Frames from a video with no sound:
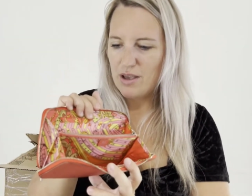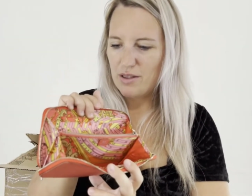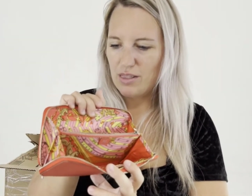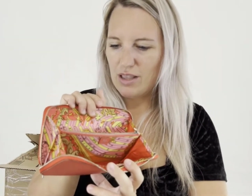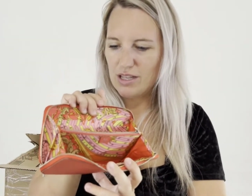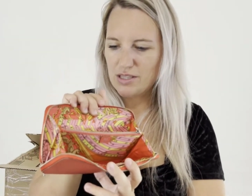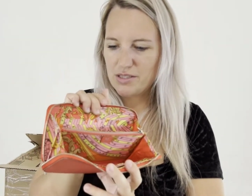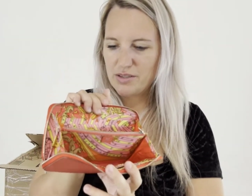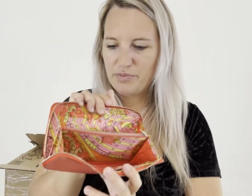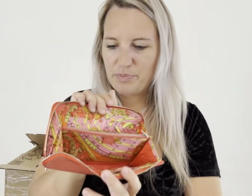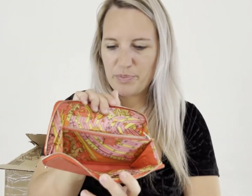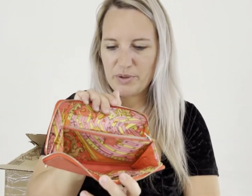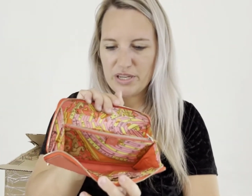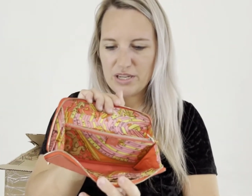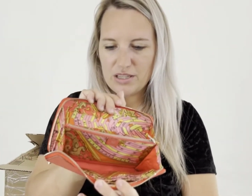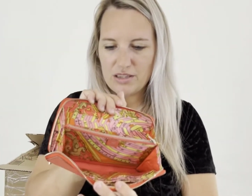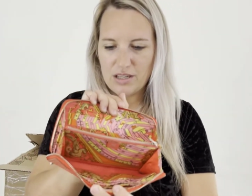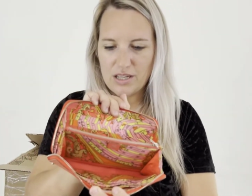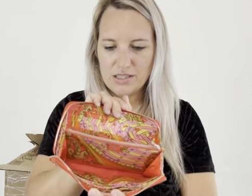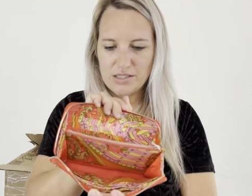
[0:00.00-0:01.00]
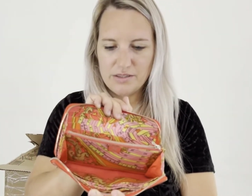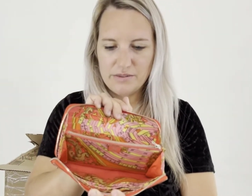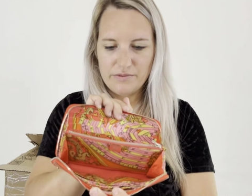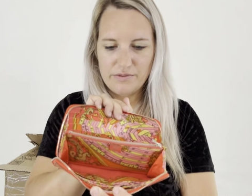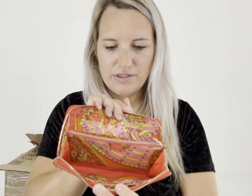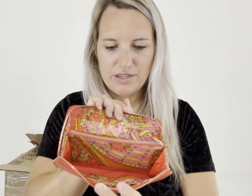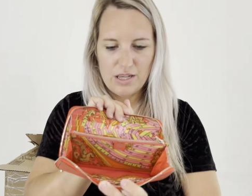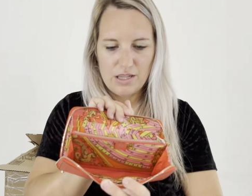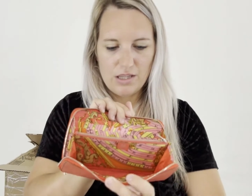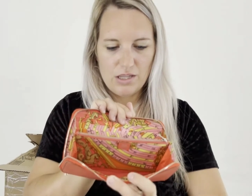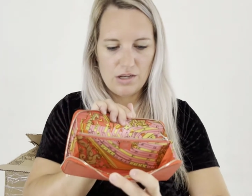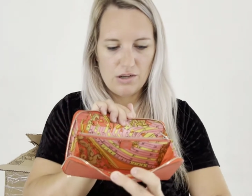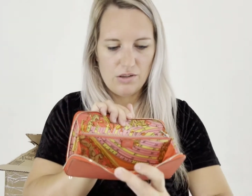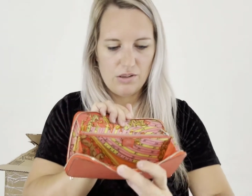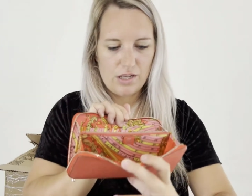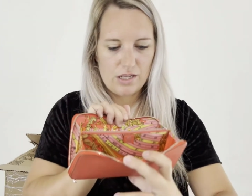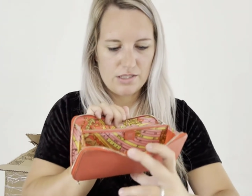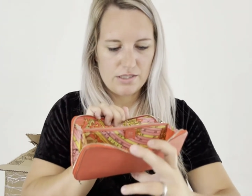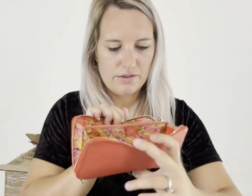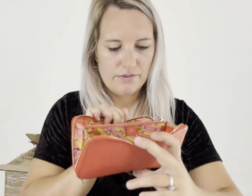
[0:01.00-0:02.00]
Lots of pink, lots of yellow,
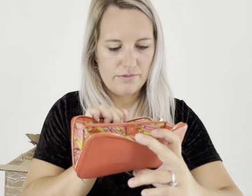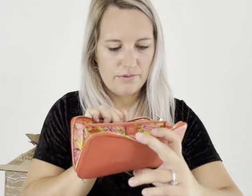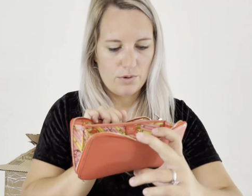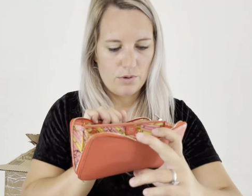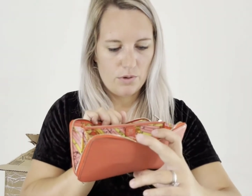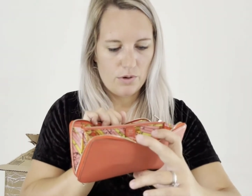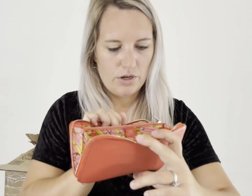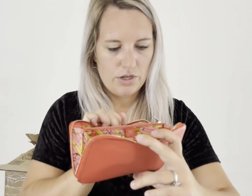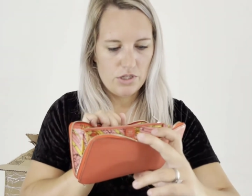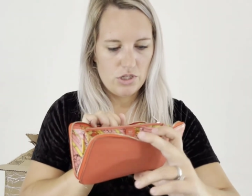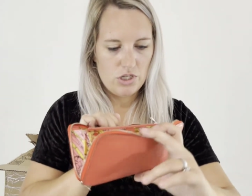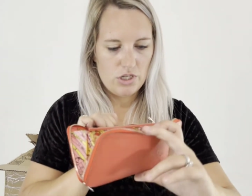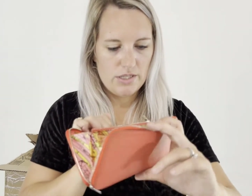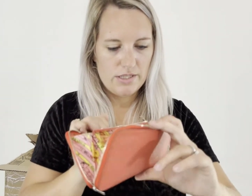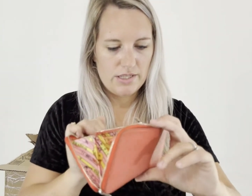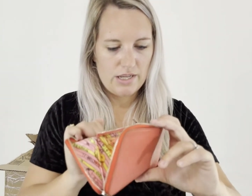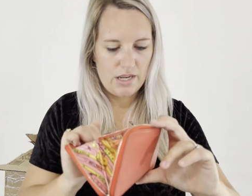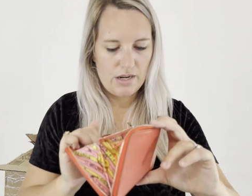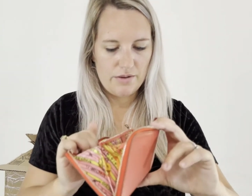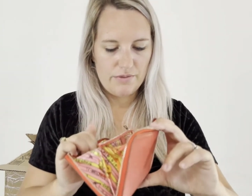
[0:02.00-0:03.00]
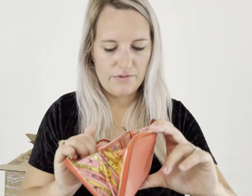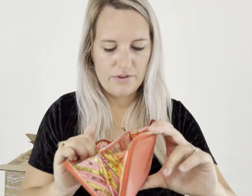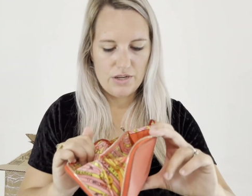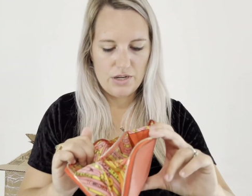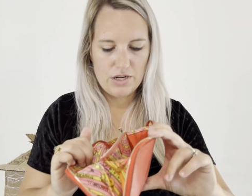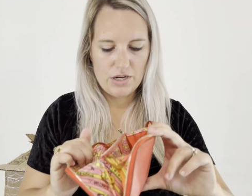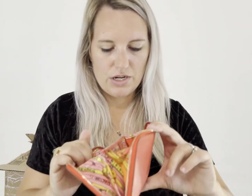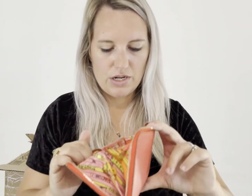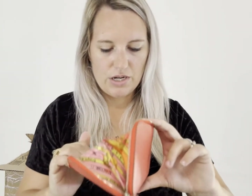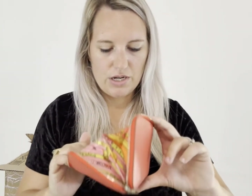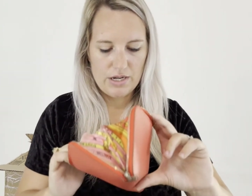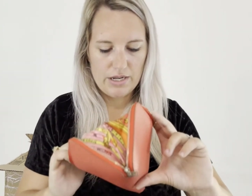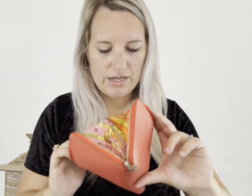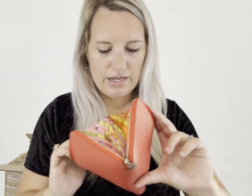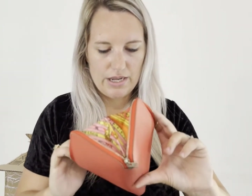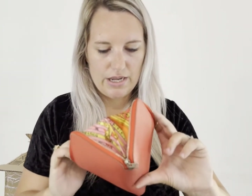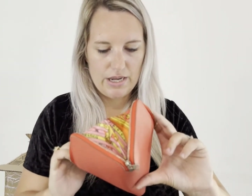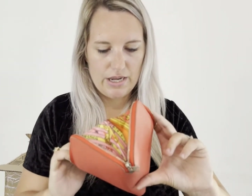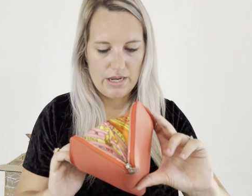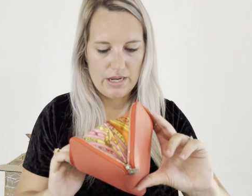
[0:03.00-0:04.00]
lots of orange inside of here.
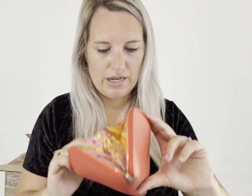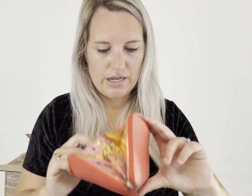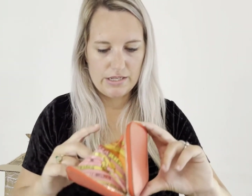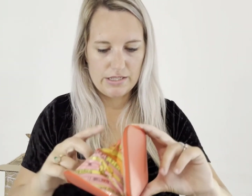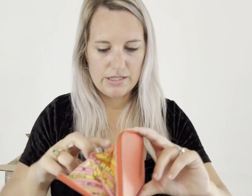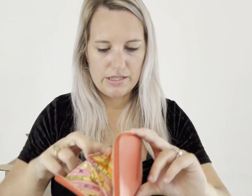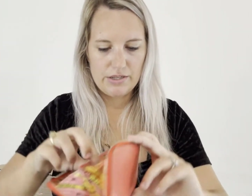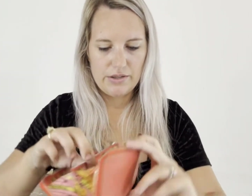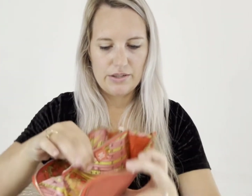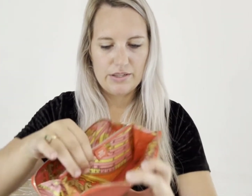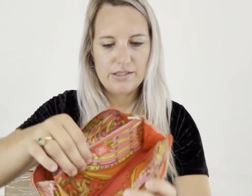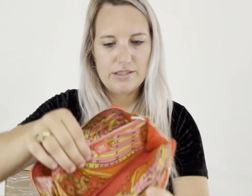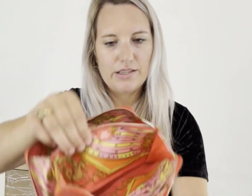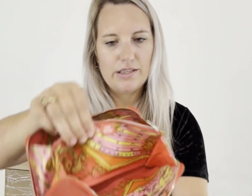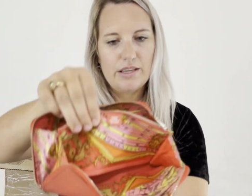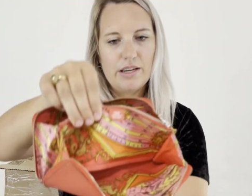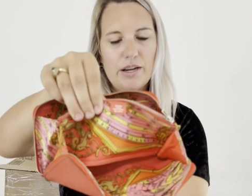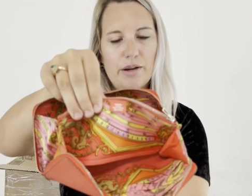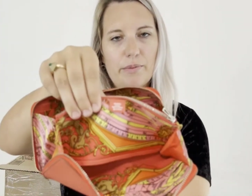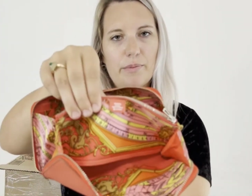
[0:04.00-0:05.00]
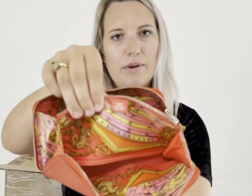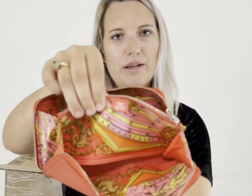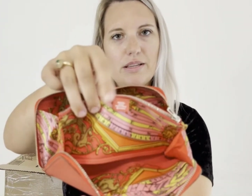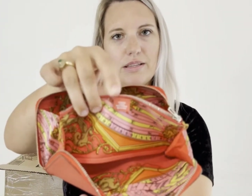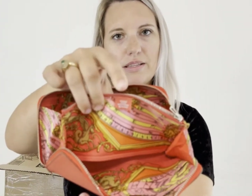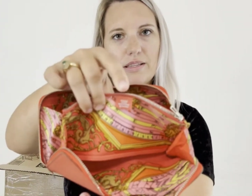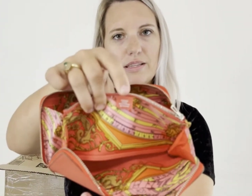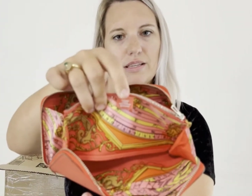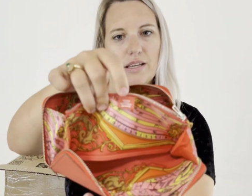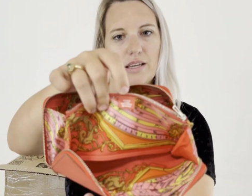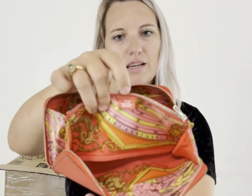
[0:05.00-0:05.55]
And you can see the Hermes